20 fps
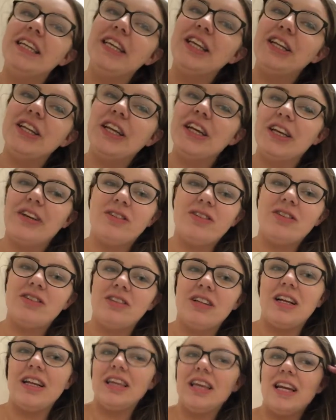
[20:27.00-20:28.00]
you know, just
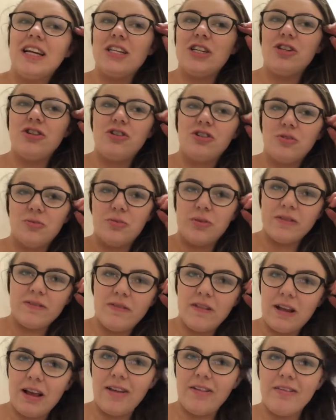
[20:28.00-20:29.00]
like catched up with
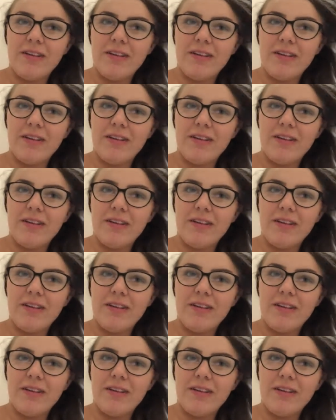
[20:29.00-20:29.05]
like